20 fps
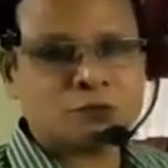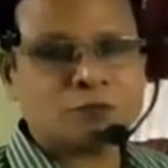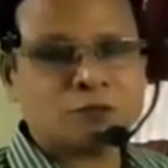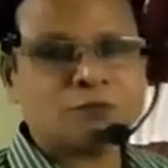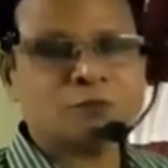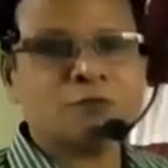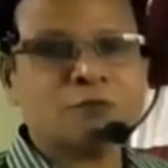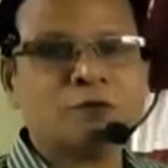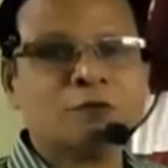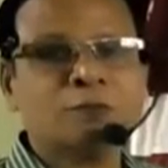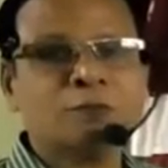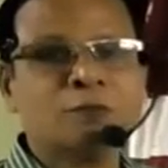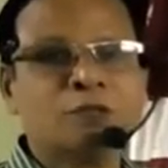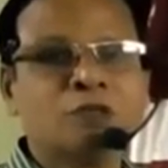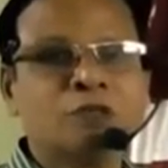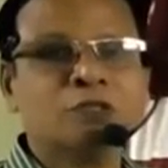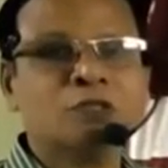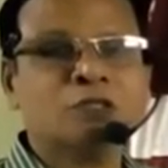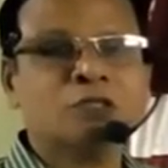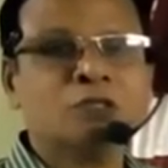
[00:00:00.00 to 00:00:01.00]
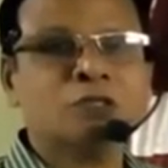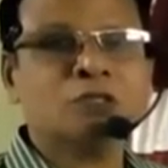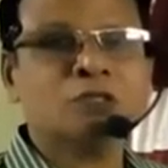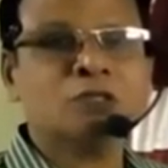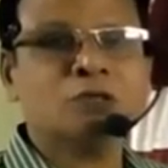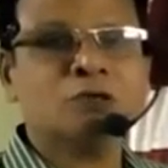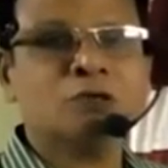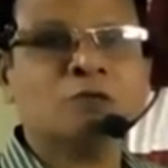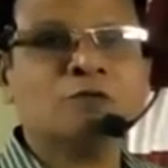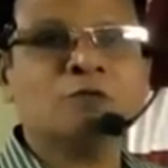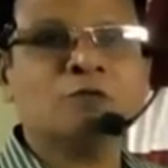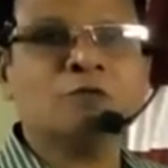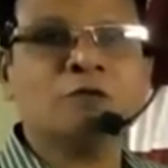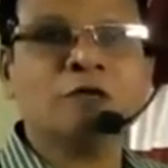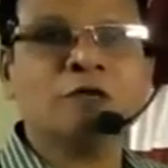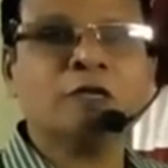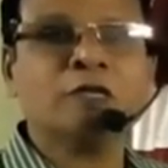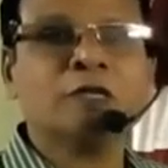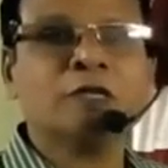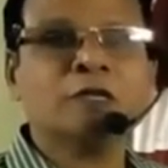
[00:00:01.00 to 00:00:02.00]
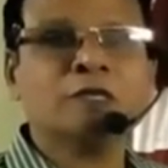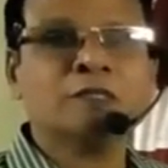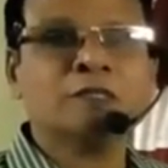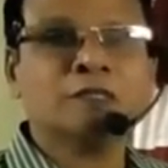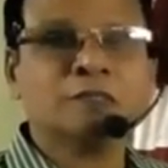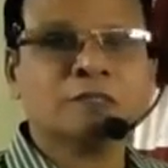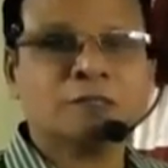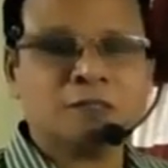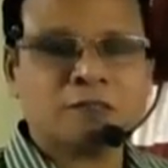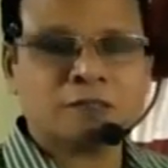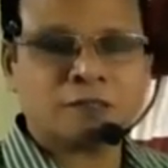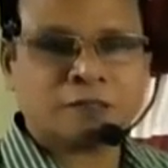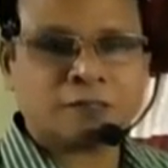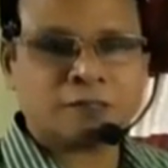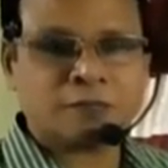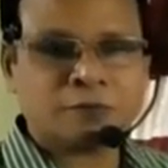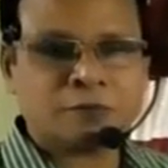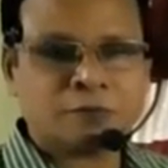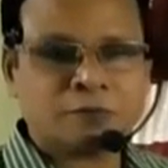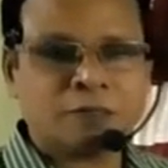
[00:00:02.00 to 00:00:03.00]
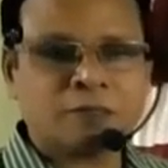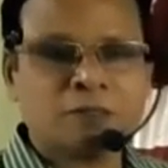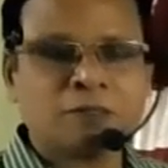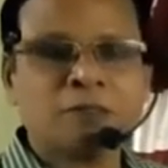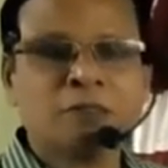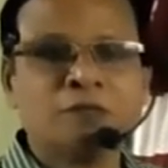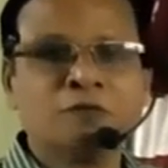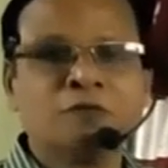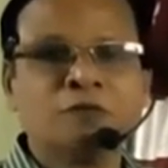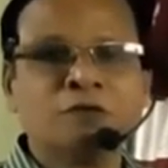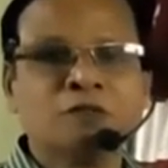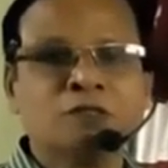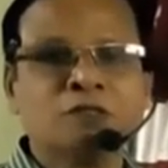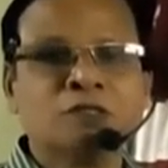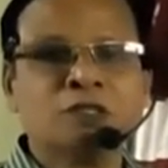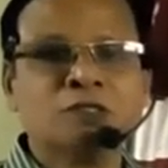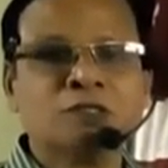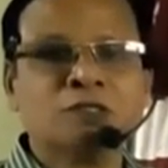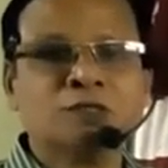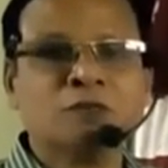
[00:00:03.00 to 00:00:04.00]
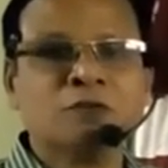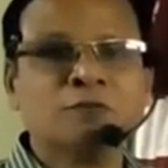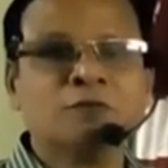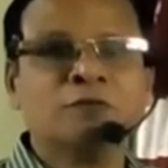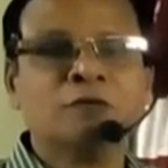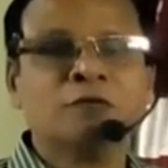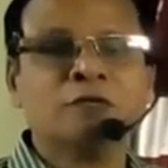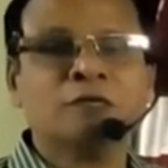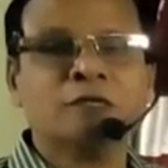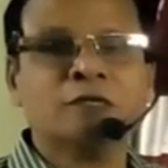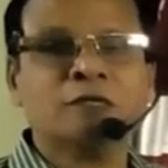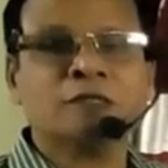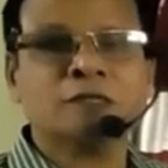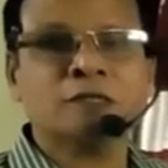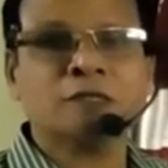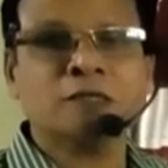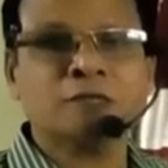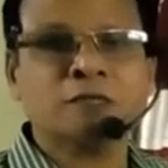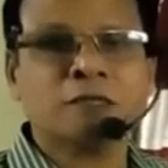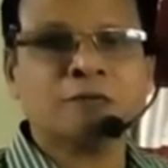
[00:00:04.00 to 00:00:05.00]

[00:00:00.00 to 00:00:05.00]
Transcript: the formation of various cell types or the differentiation of various cell